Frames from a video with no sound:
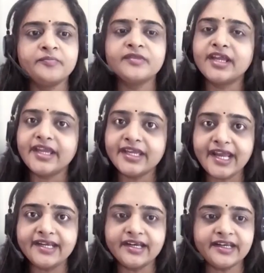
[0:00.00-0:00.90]
in
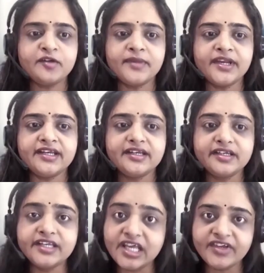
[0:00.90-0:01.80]
entertainment,
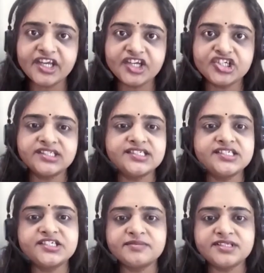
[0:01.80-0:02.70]
navigation
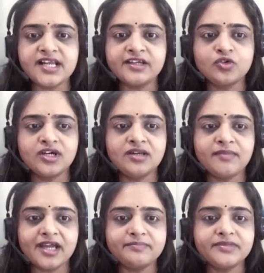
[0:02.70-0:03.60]
systems like Google
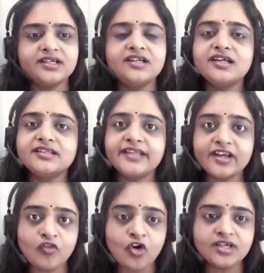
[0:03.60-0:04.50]
Map, then
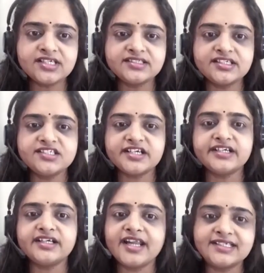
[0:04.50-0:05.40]
voice
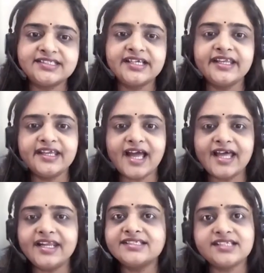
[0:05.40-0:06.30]
assistant like Siri,
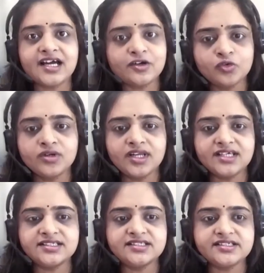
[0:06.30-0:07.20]
Alexa, Google
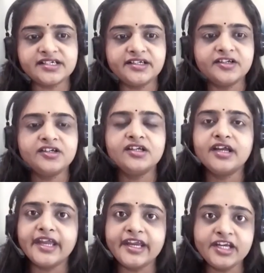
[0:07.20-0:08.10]
Assistant,
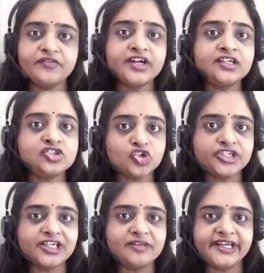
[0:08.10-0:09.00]
in different
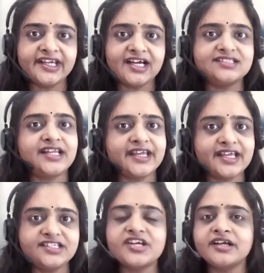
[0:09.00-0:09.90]
social medias like
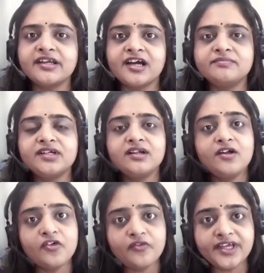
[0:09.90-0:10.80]
Instagram,
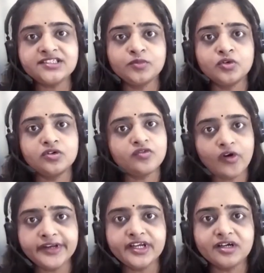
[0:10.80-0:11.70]
Facebook for
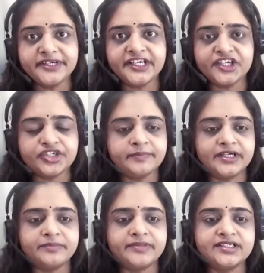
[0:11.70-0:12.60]
recommendation
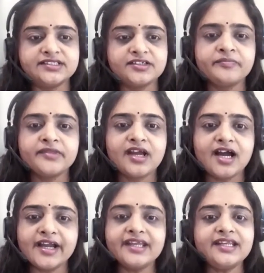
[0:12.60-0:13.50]
purpose,
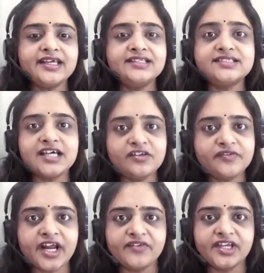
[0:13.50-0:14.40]
again in
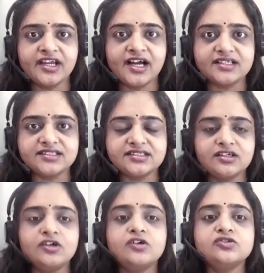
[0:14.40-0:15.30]
self-driving cars.
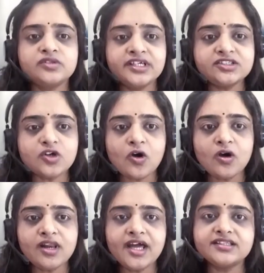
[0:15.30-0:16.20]
So these
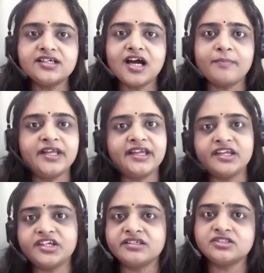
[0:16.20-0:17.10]
all are the
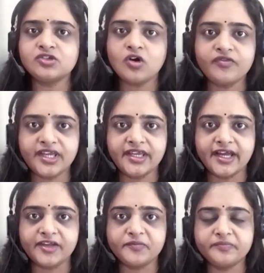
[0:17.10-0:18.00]
applications of AI.
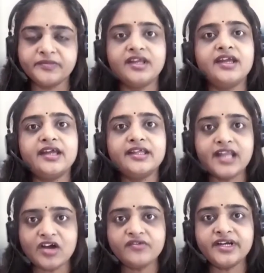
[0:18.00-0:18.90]

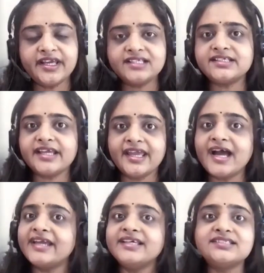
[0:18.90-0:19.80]
Nowadays, AI
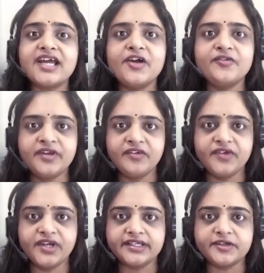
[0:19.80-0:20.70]
is
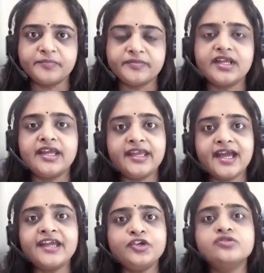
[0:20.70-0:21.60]
everywhere. AI
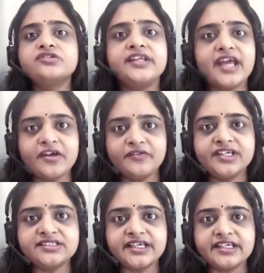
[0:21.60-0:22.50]
used in every
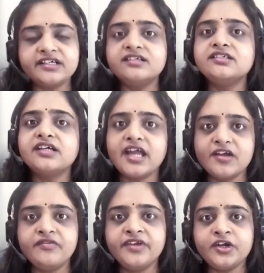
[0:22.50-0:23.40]
sector,
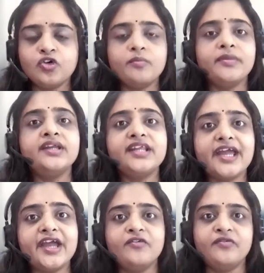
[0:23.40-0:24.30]
every domain,
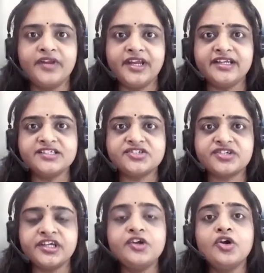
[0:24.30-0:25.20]
every
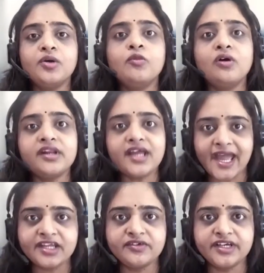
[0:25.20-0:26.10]
industry more
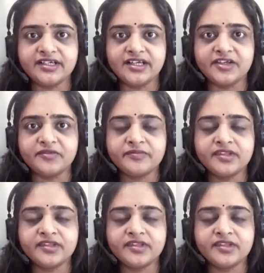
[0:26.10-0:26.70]
accurately.